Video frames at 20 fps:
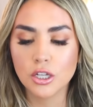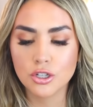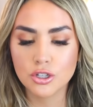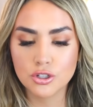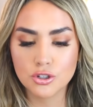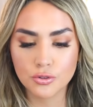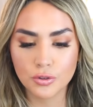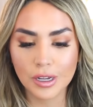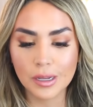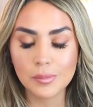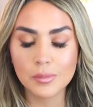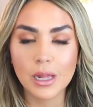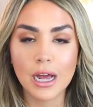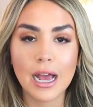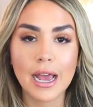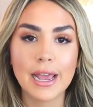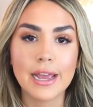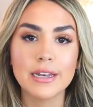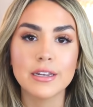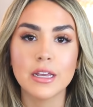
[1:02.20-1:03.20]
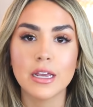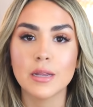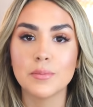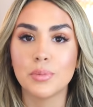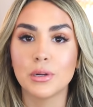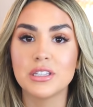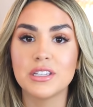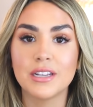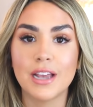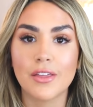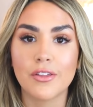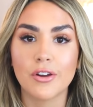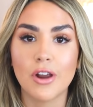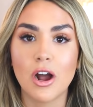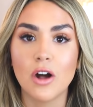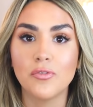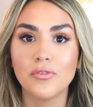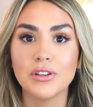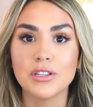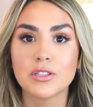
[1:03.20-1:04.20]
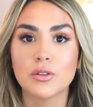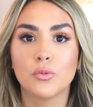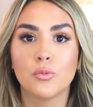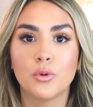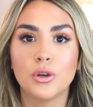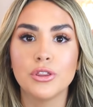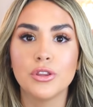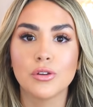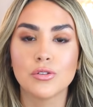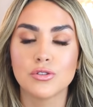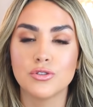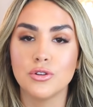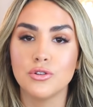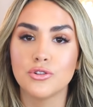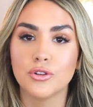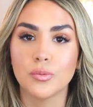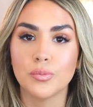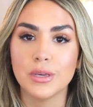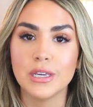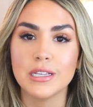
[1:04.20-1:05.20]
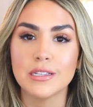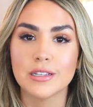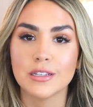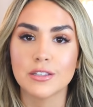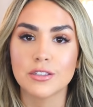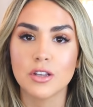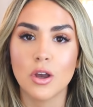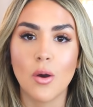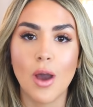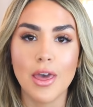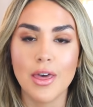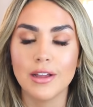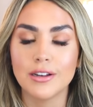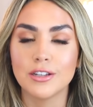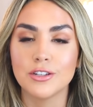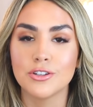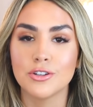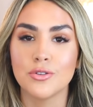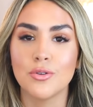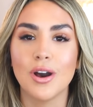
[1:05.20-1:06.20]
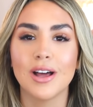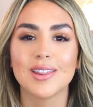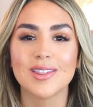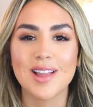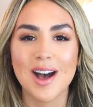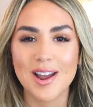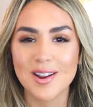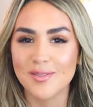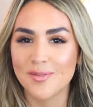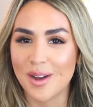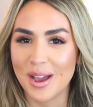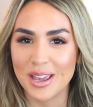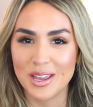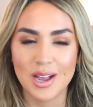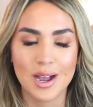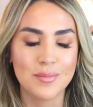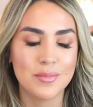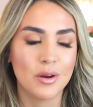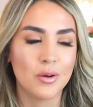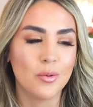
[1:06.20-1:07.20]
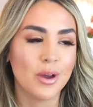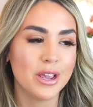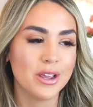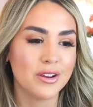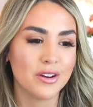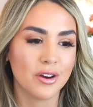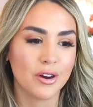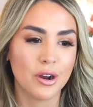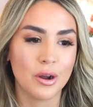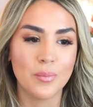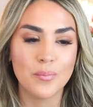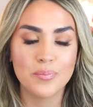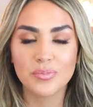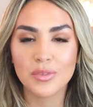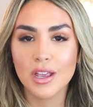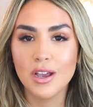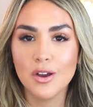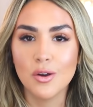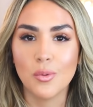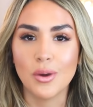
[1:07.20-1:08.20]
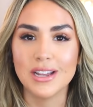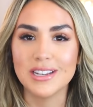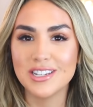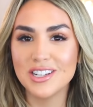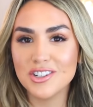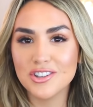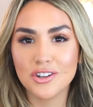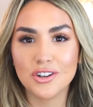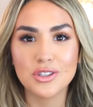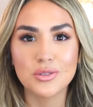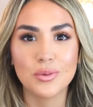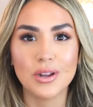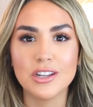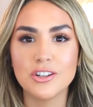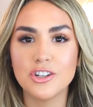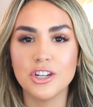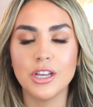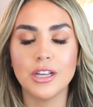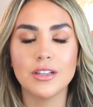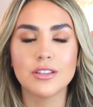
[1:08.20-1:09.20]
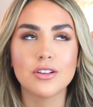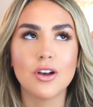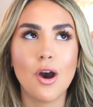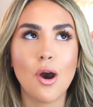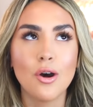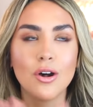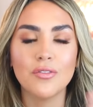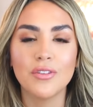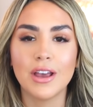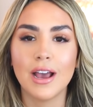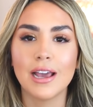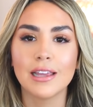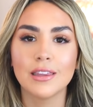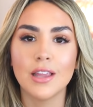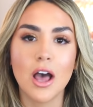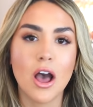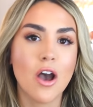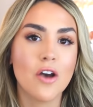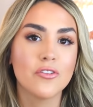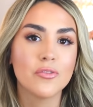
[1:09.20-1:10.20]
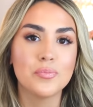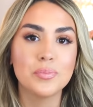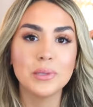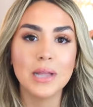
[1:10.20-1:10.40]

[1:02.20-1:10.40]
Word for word: streamlined, and put together outfits with those neutral pieces. So I like to do a lot of white. I'm a white girl. White t-shirts, white jeans, all of it. I love